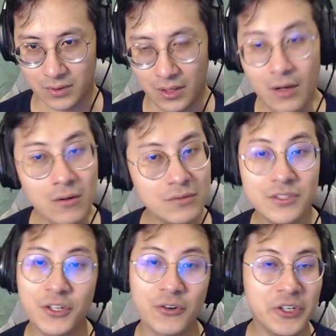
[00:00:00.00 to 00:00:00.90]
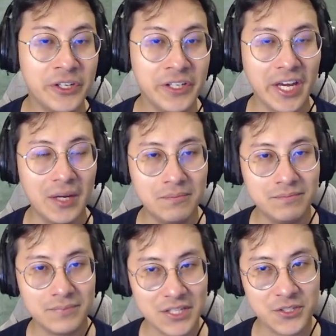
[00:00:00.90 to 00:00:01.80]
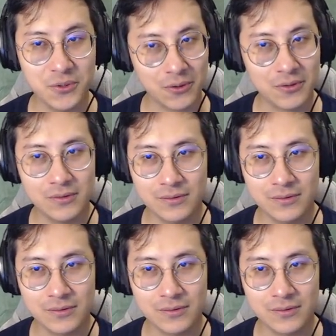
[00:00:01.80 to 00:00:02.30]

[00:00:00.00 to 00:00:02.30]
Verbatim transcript: Oh, it's a Korean game. That's cool.